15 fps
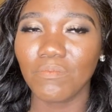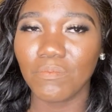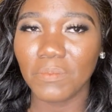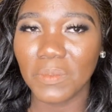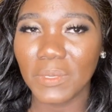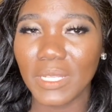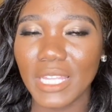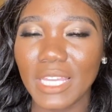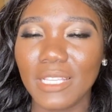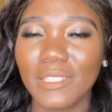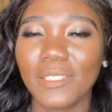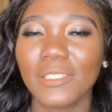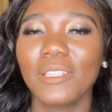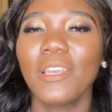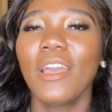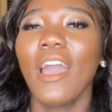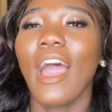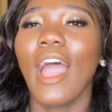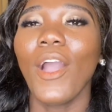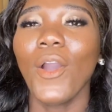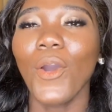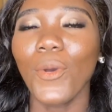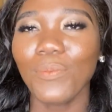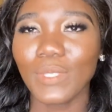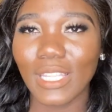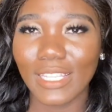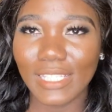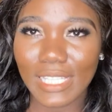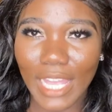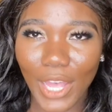released. I hope
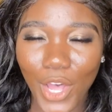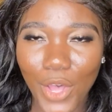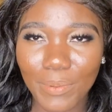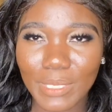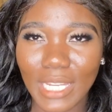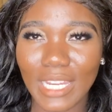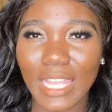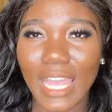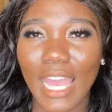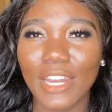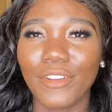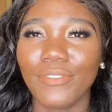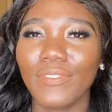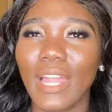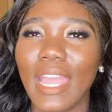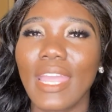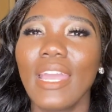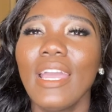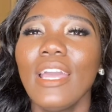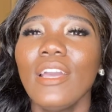this helped in kind of like